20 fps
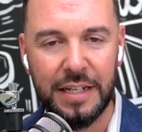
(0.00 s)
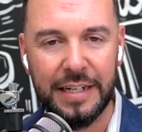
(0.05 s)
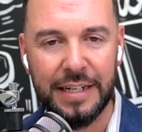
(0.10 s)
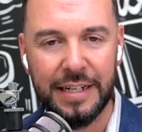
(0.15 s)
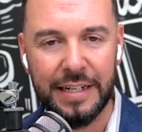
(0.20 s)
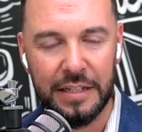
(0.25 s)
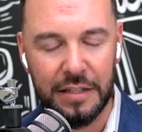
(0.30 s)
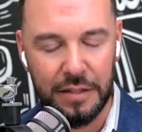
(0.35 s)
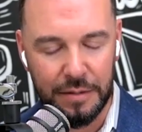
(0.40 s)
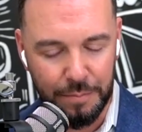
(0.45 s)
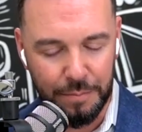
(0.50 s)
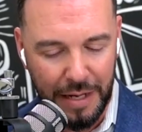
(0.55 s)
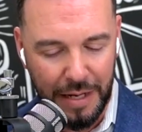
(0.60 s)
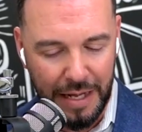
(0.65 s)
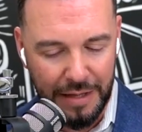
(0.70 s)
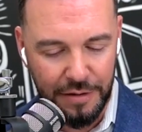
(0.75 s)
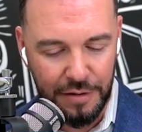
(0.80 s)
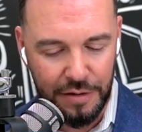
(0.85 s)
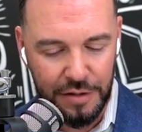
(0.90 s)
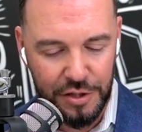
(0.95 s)
And I'm going to get
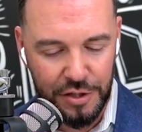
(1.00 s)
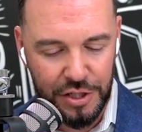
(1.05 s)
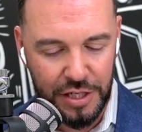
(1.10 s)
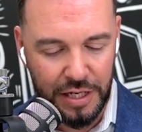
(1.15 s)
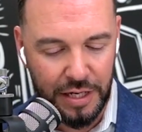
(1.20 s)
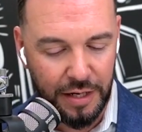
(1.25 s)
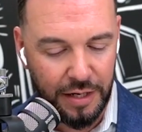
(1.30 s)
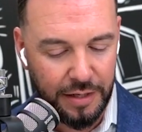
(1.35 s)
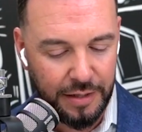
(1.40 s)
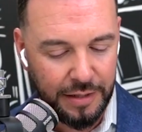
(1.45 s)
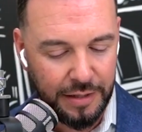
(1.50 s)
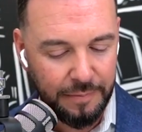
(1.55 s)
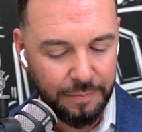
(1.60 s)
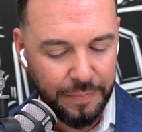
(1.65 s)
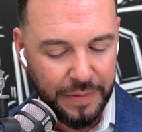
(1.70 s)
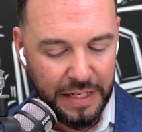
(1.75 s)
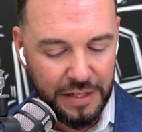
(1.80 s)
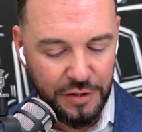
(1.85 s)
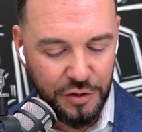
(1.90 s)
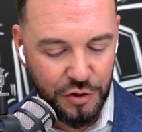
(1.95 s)
Mathew to share
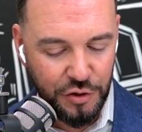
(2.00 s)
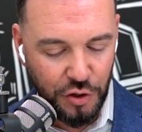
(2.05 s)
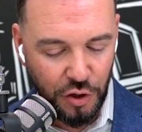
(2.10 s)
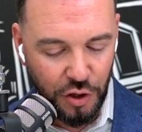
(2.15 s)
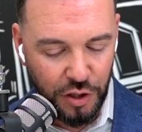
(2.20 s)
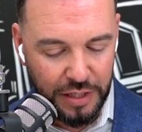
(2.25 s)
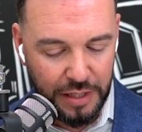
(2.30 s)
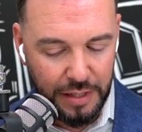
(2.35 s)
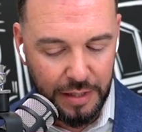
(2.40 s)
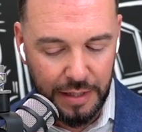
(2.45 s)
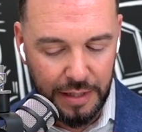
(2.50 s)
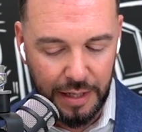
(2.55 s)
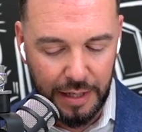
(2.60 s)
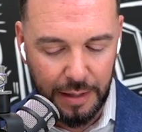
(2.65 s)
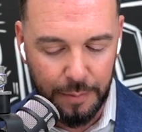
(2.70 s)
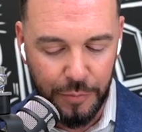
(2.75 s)
his journey.